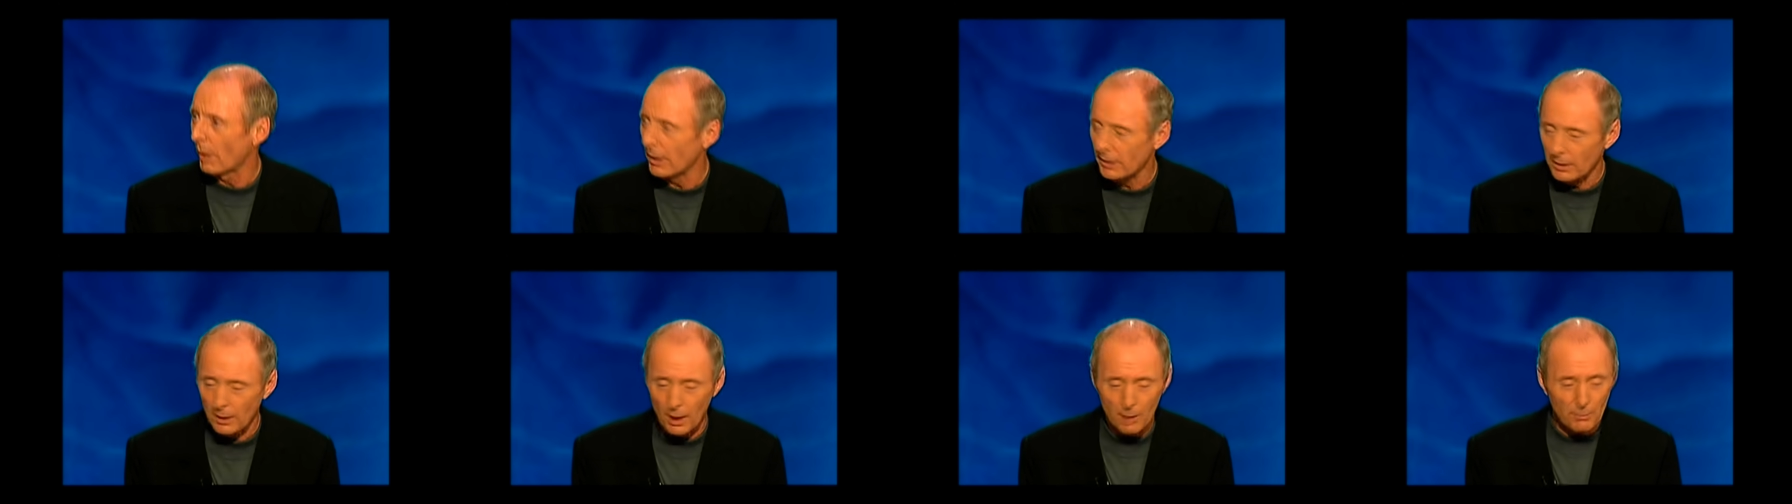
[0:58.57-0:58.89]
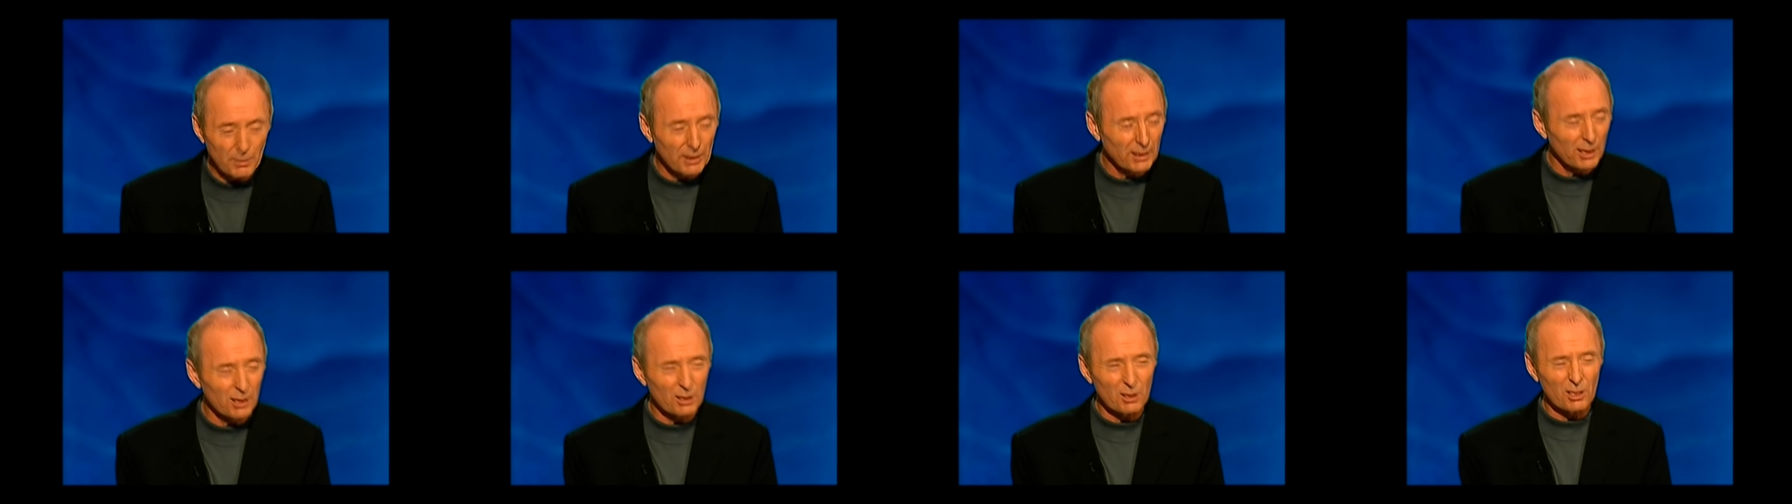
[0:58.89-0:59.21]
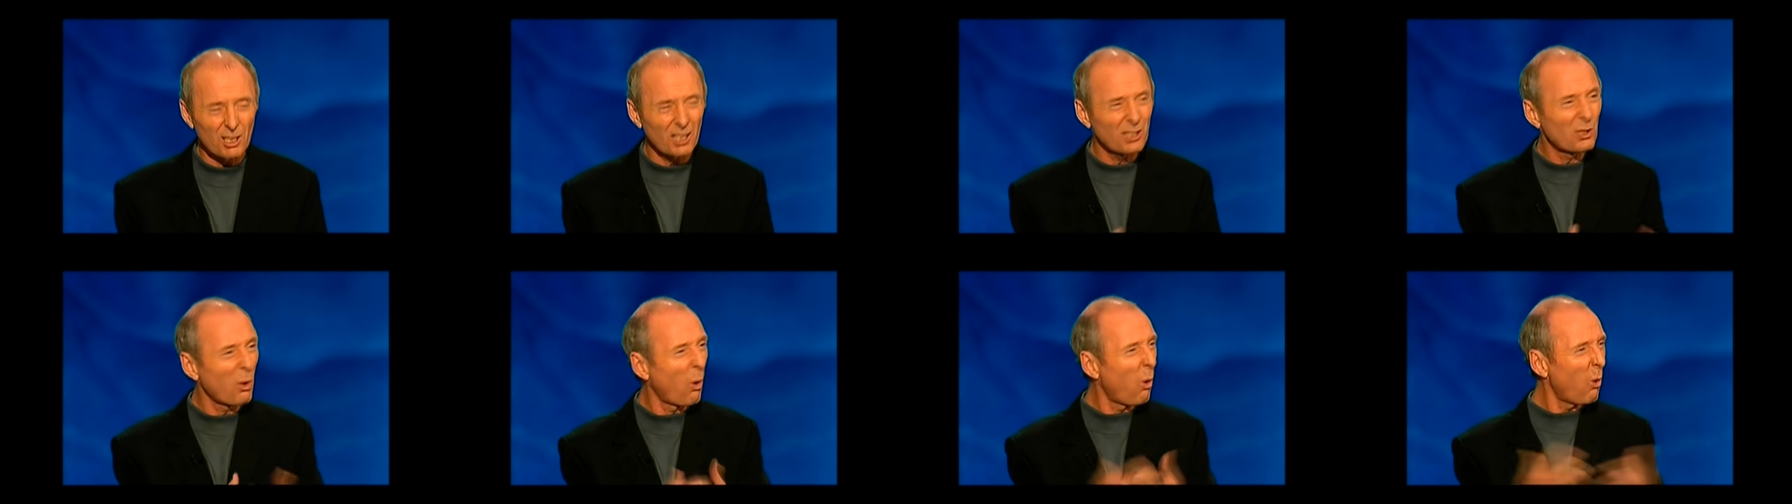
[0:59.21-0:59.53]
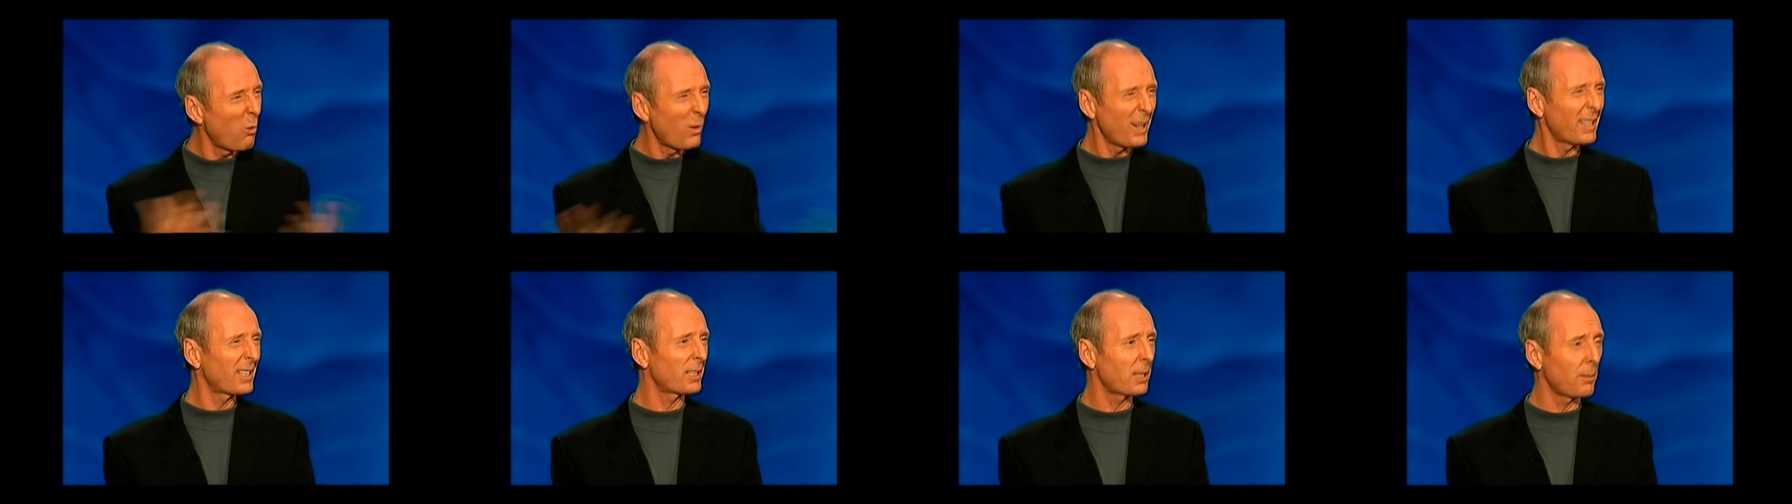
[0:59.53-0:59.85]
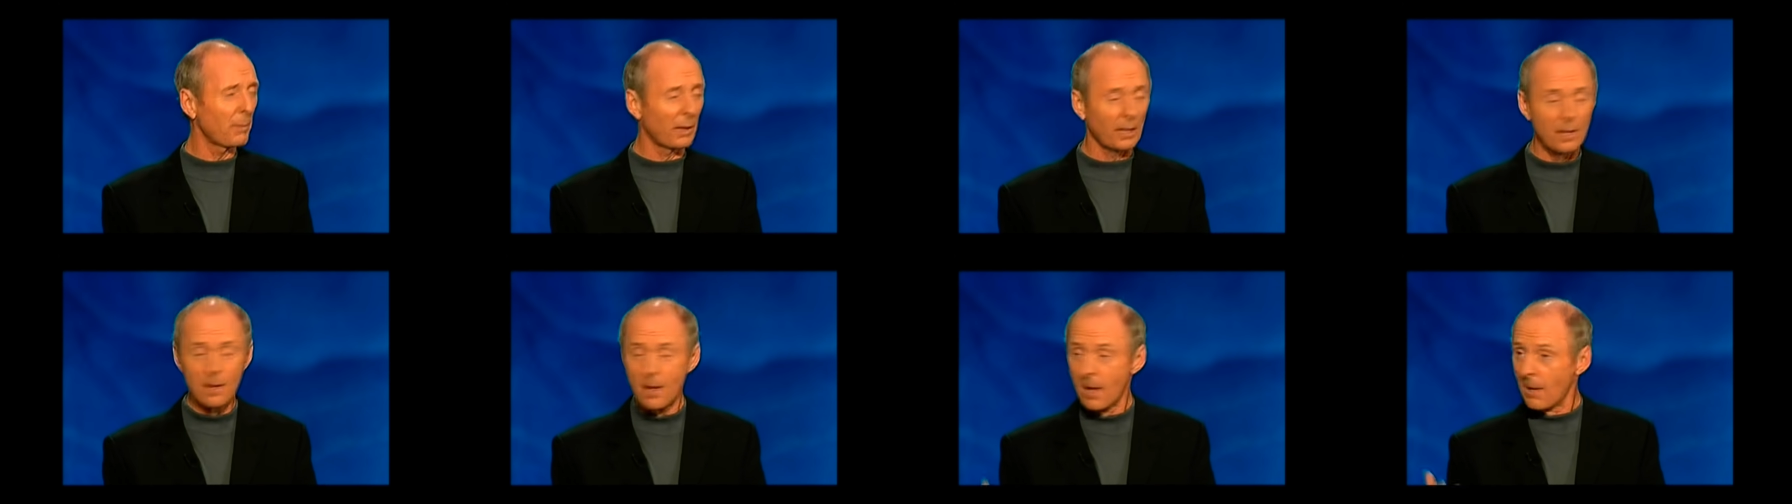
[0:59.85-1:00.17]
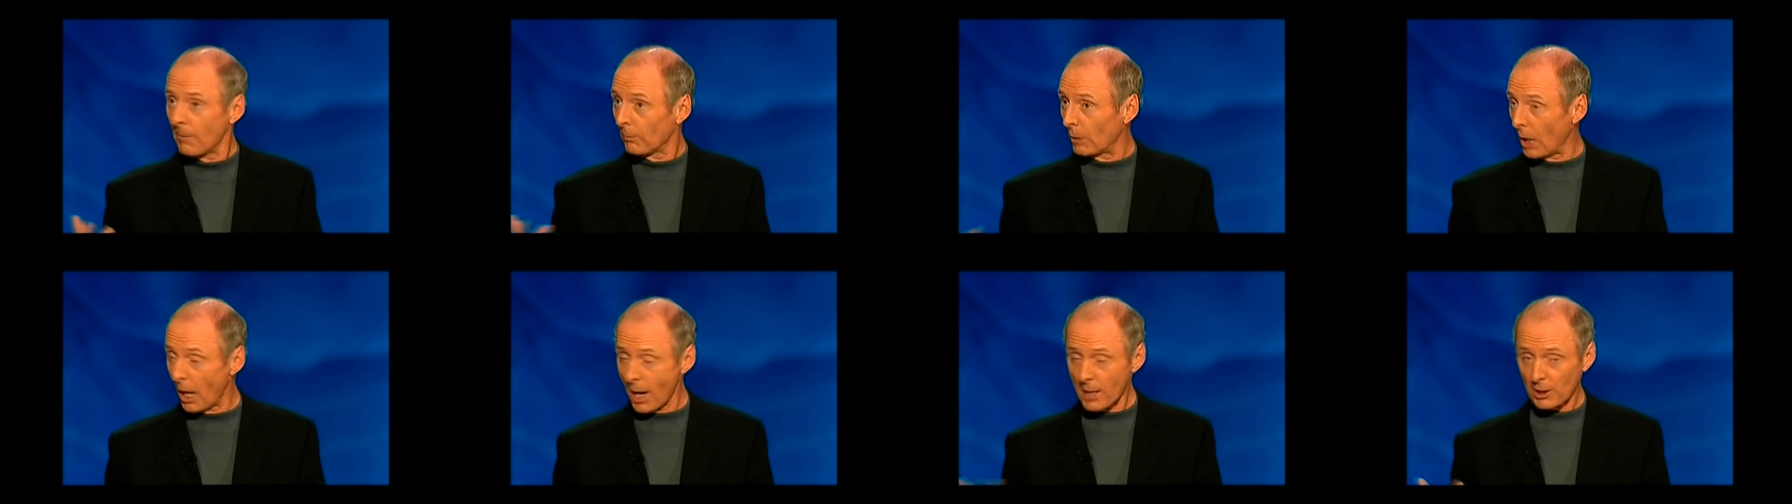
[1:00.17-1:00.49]
I mean, there's always something.
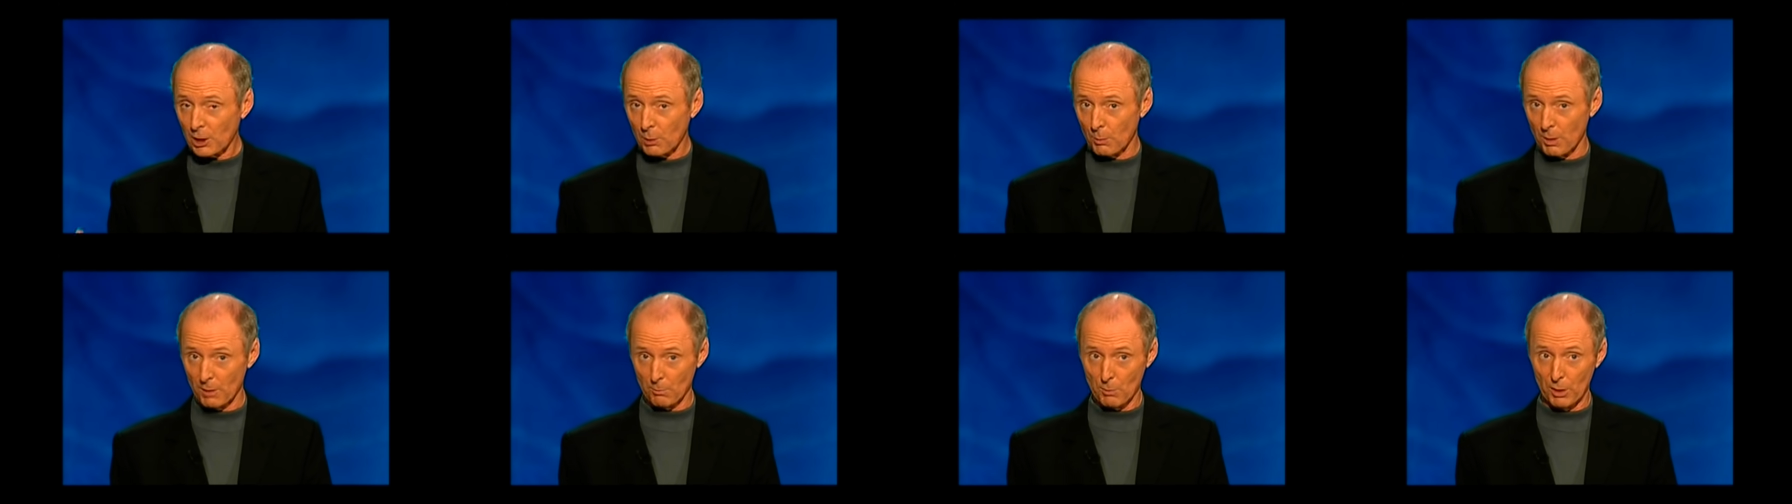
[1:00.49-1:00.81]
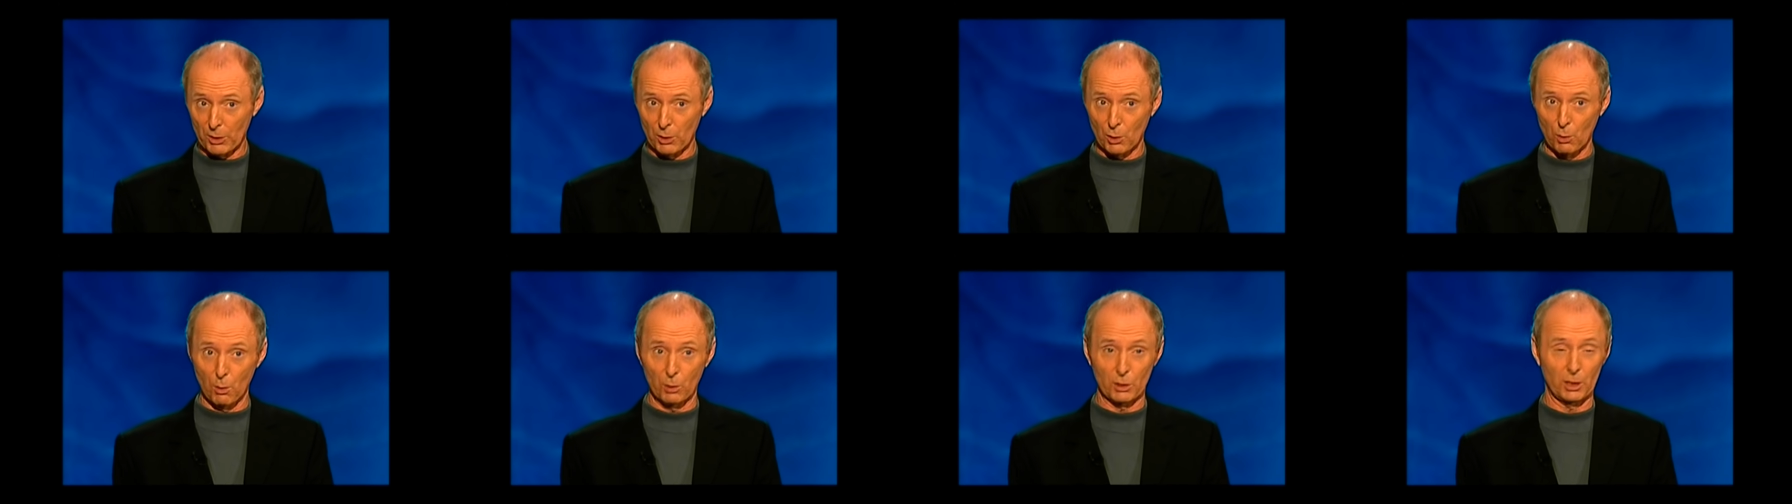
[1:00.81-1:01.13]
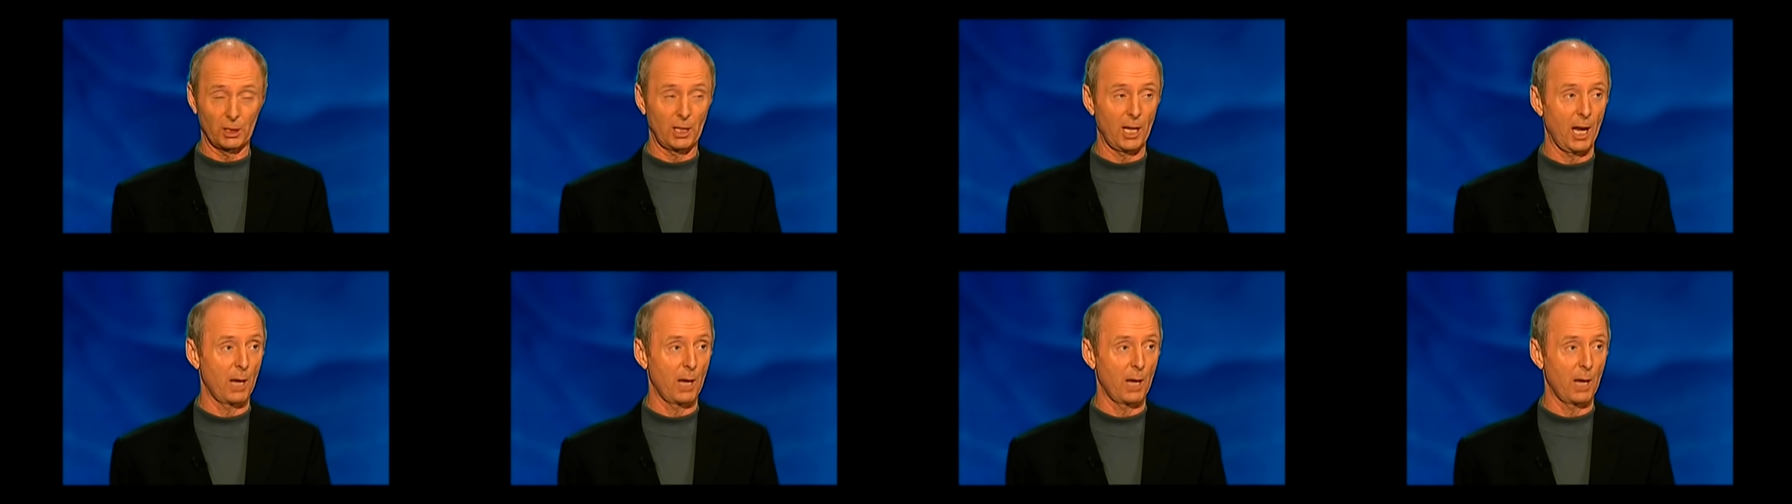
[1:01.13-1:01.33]
Last week, my daughter